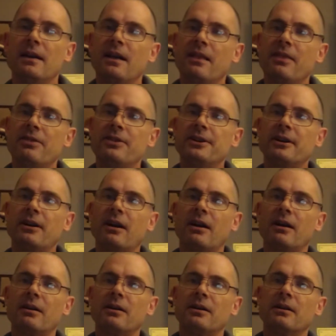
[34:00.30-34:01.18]
There
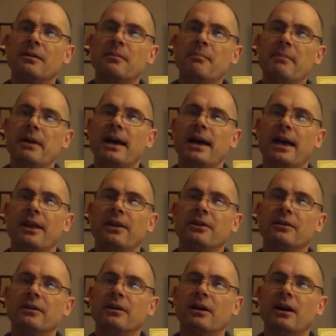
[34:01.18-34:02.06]
are
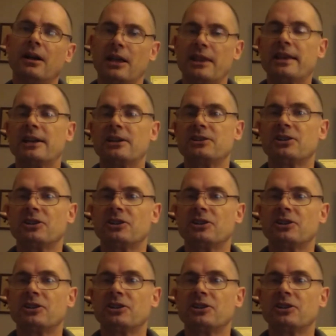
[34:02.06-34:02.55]
men, that is